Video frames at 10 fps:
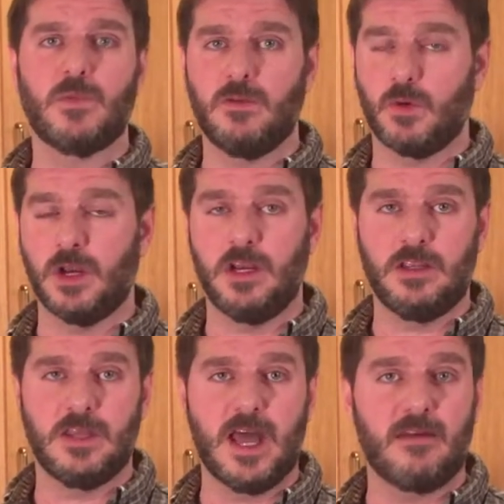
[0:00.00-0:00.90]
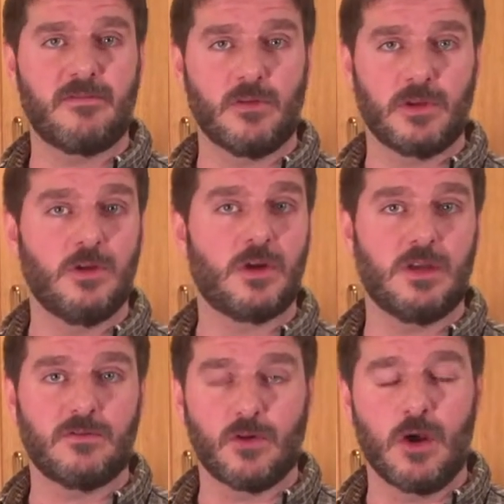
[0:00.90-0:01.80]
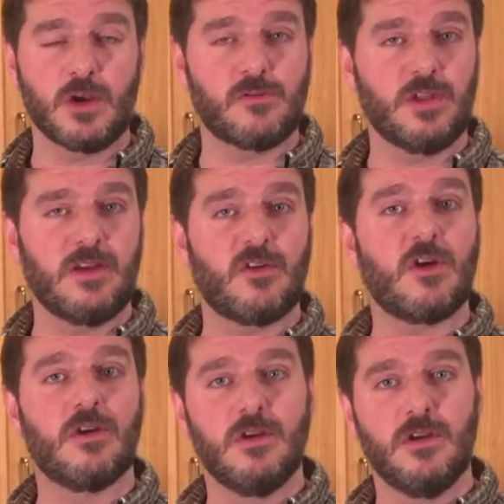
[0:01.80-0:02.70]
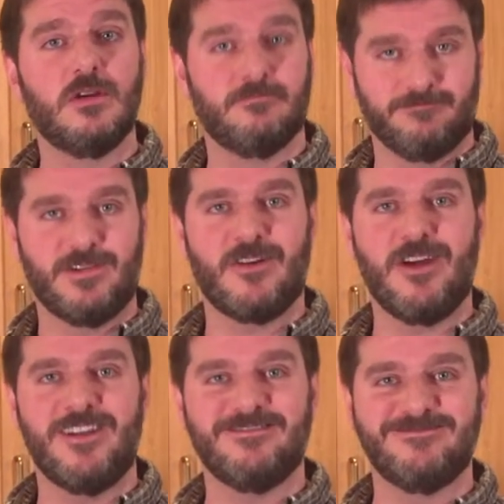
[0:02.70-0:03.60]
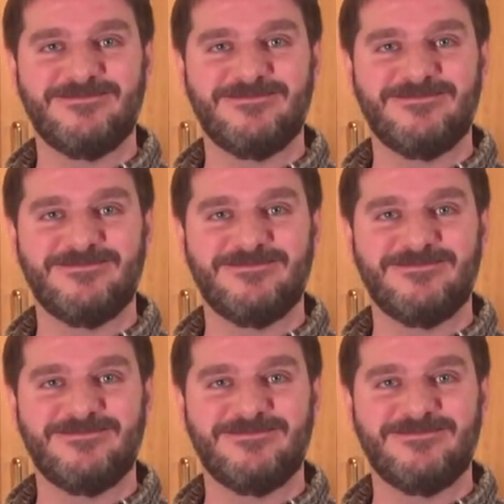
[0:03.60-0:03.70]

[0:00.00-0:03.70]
And we're going to need that for the cooking for all your flavor. All right?